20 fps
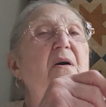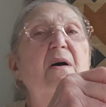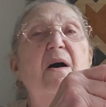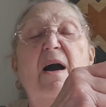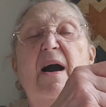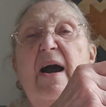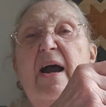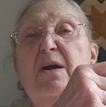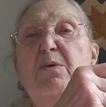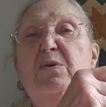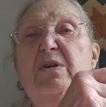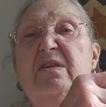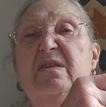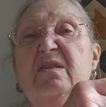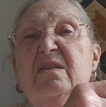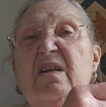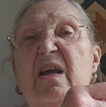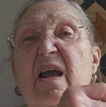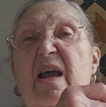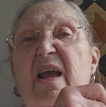I would
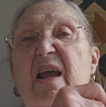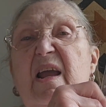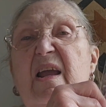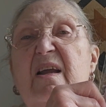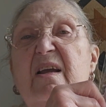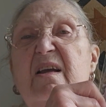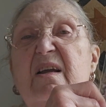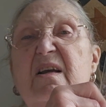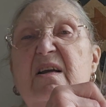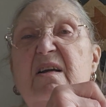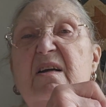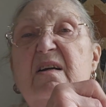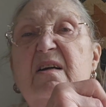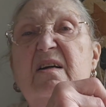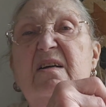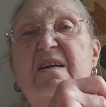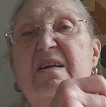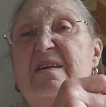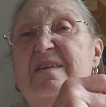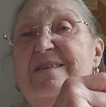say.
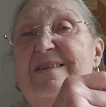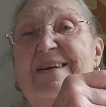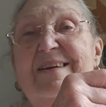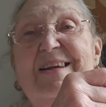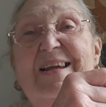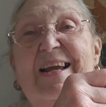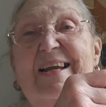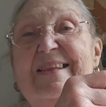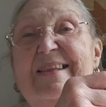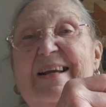Again,